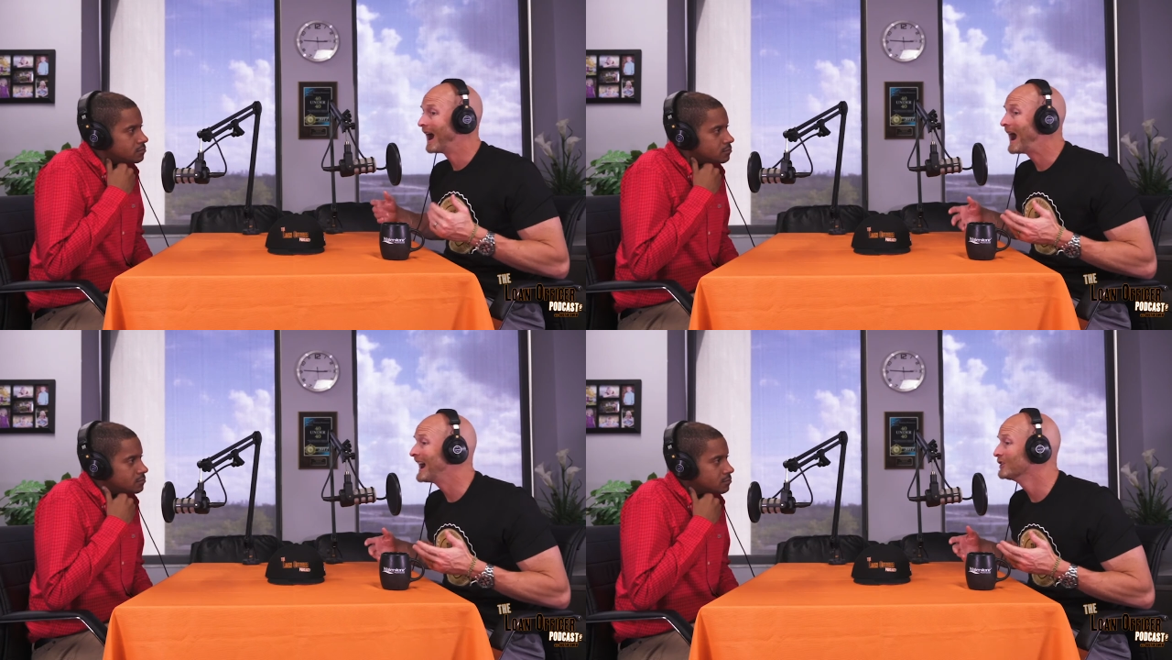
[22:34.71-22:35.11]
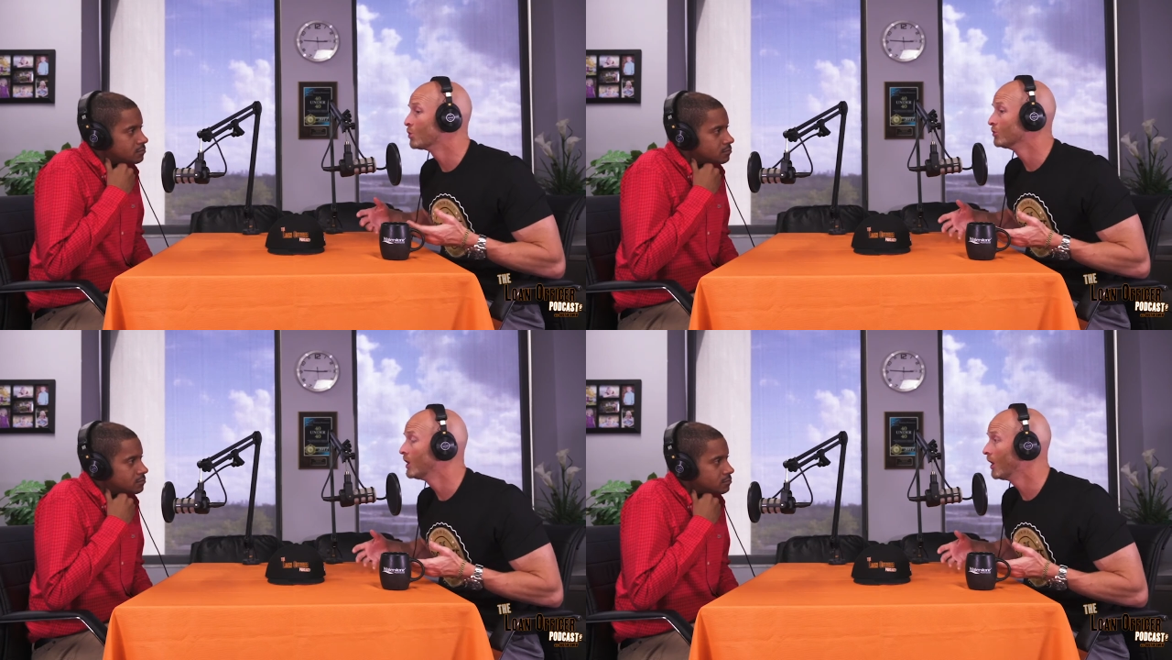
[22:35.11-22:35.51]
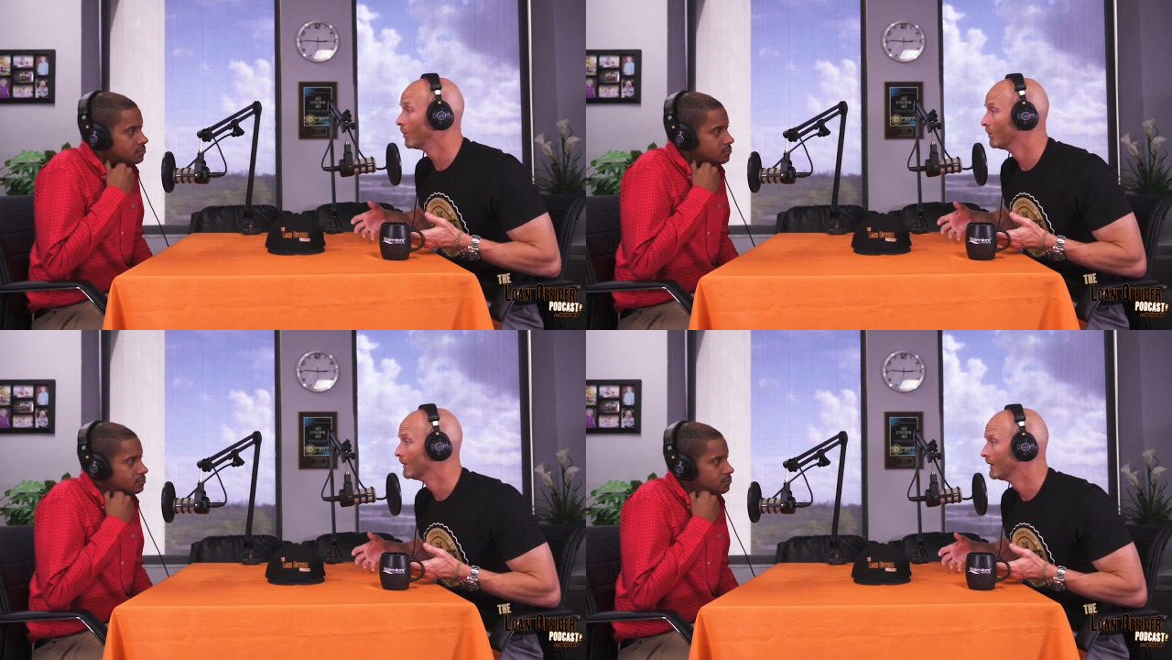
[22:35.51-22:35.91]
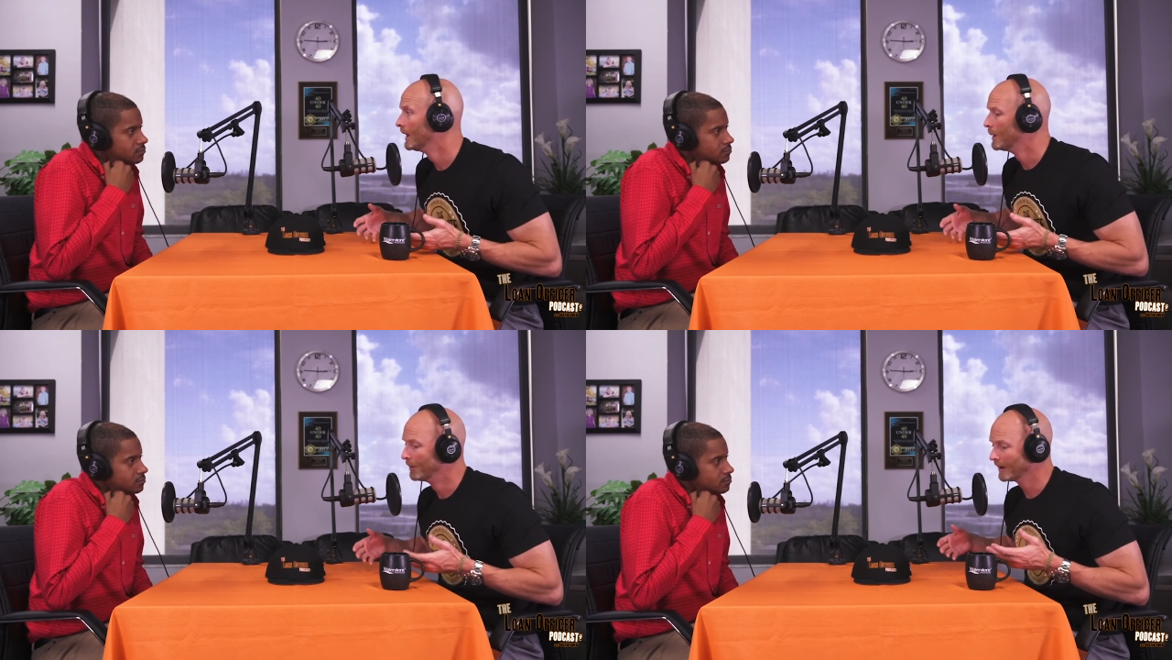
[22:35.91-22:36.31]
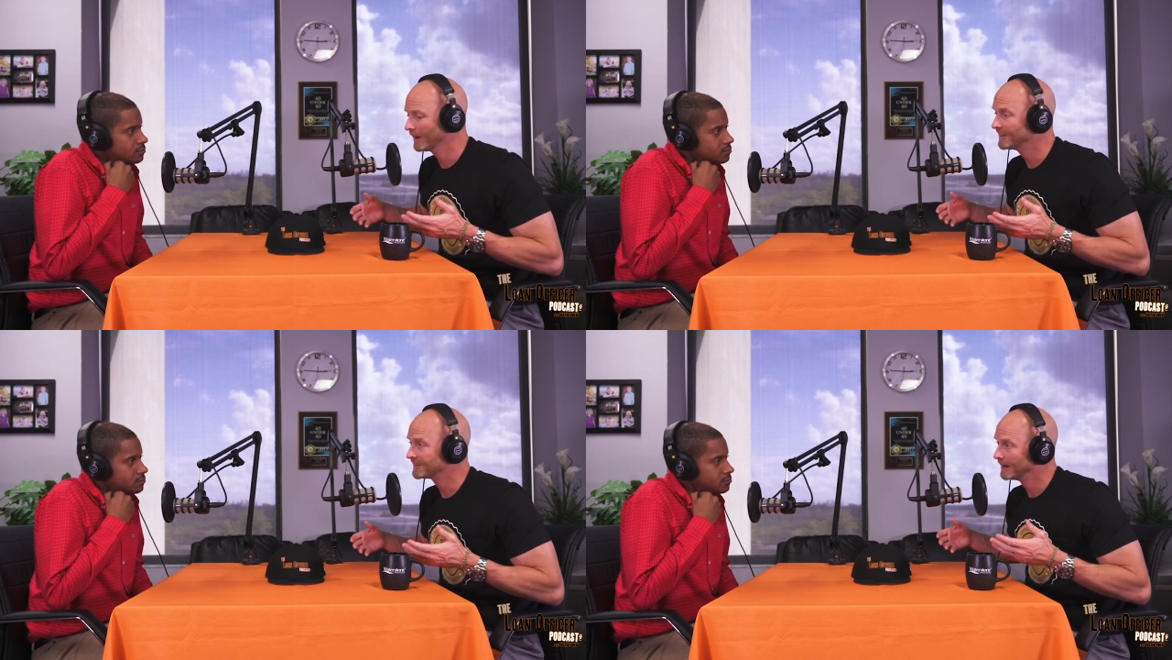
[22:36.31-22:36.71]
Speaker 1: I don't know, but
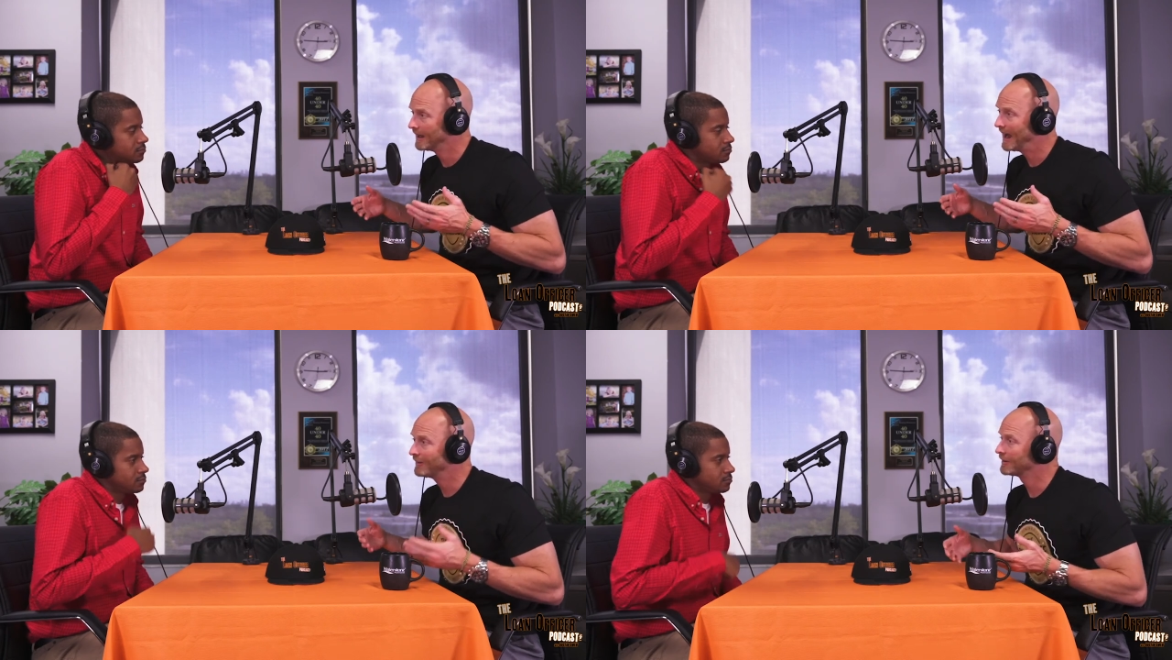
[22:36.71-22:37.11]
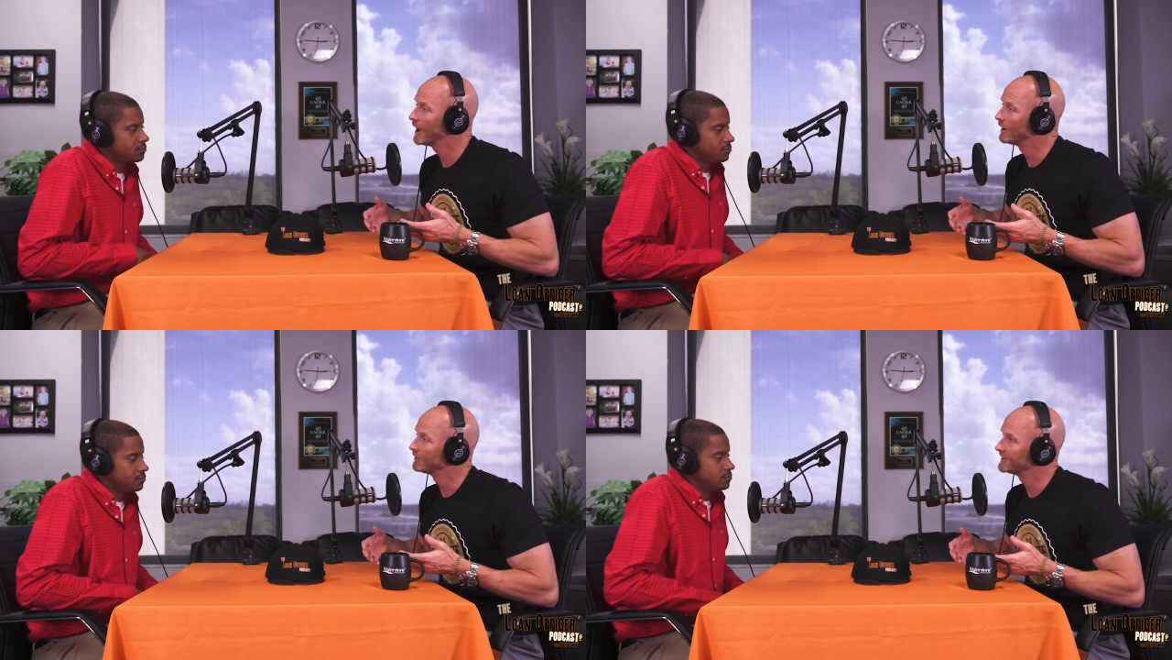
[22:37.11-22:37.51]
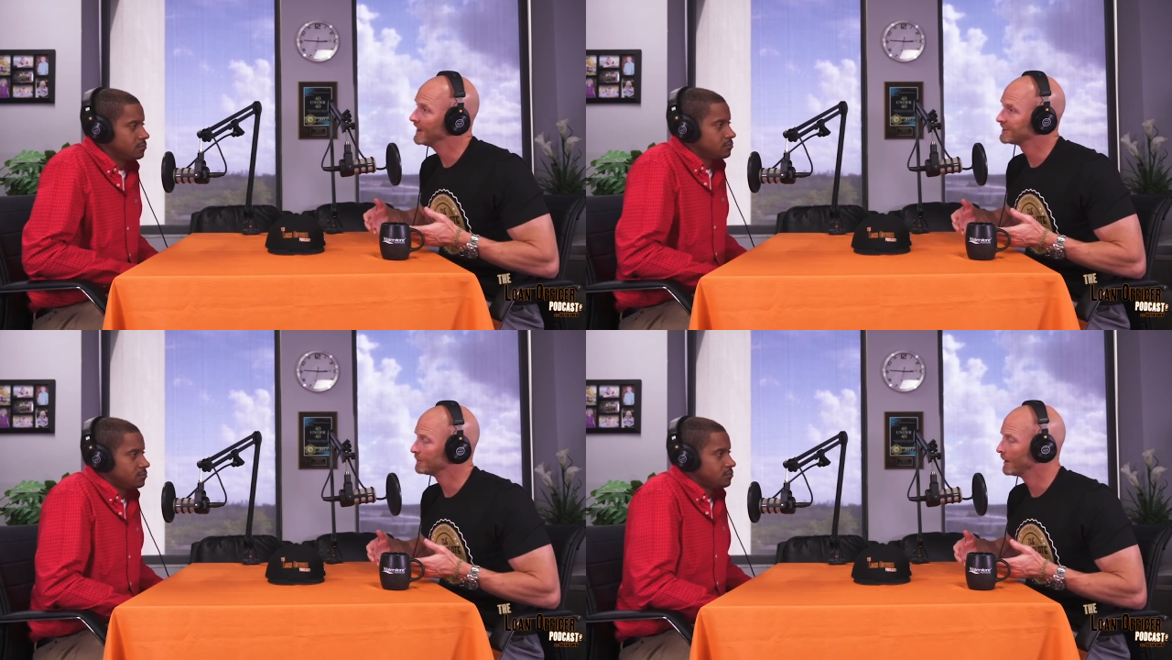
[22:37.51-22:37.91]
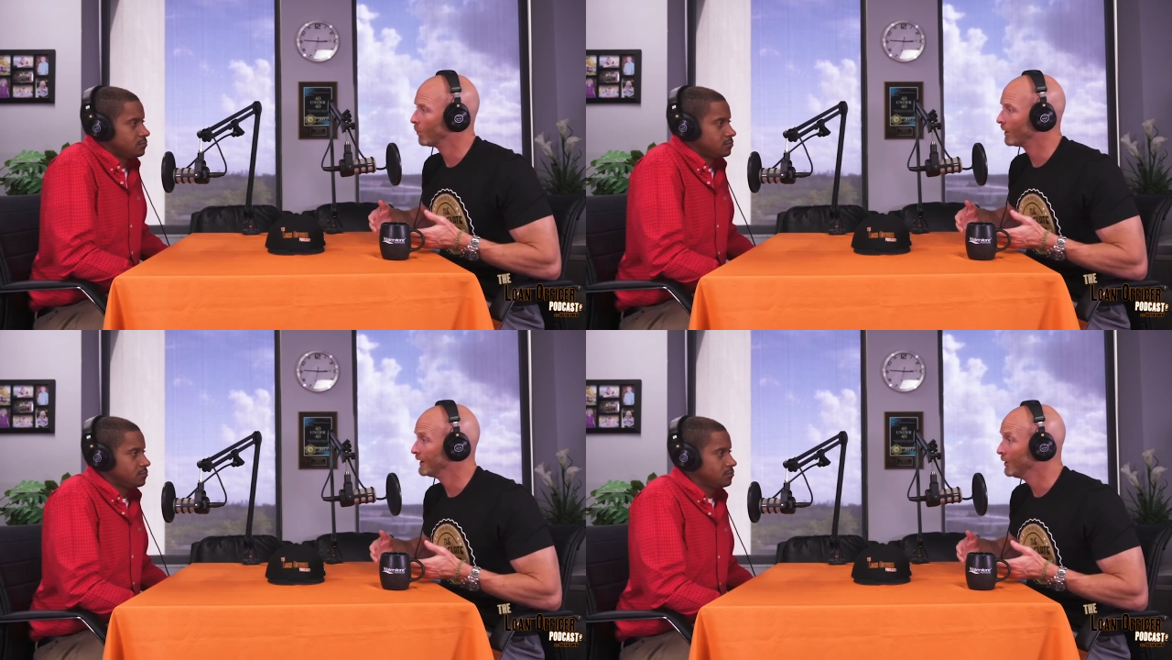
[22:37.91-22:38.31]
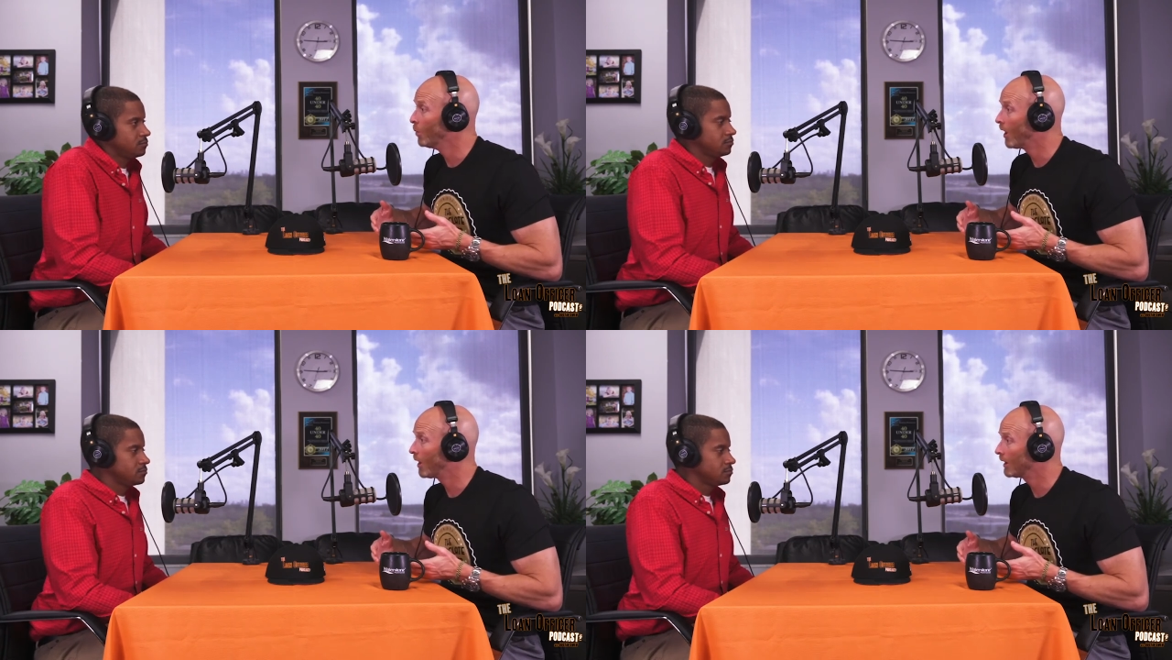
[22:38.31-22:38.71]
let's have a conversation about where you
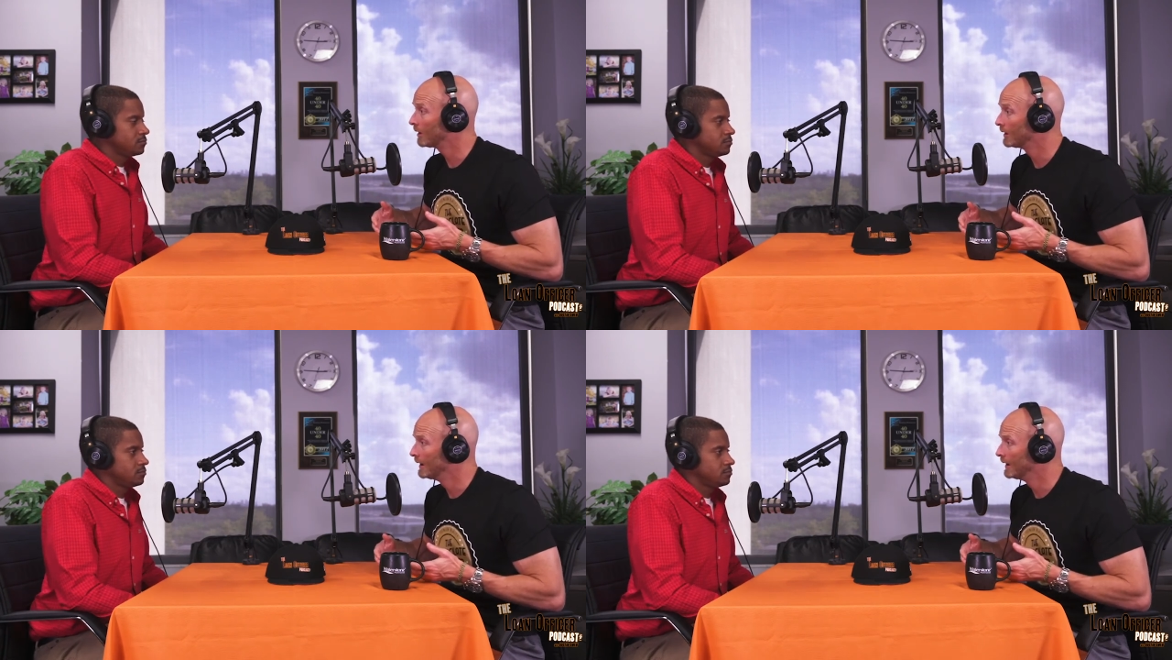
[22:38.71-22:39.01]
are